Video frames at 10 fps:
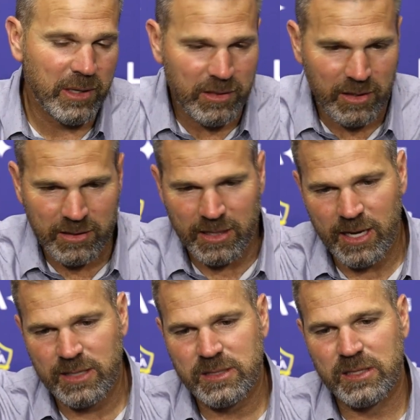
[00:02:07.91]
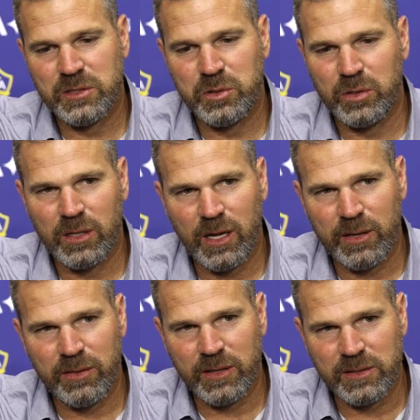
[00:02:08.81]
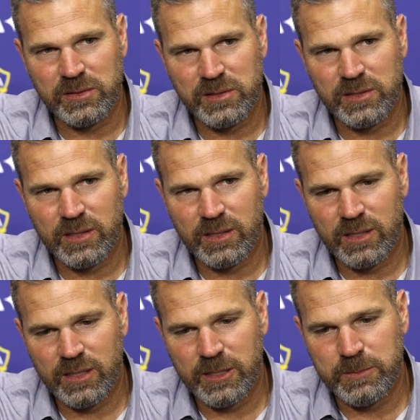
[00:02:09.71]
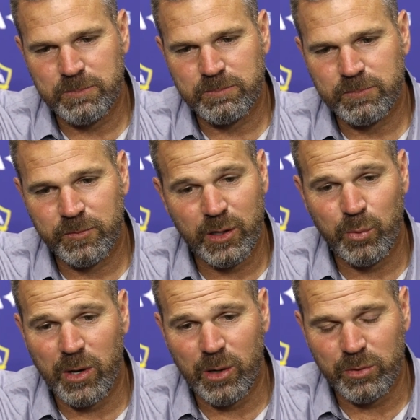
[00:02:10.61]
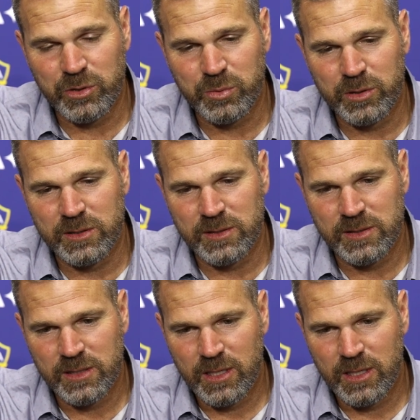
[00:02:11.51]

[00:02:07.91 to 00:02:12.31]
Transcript: I thought the guys executed a lot of things very well, which was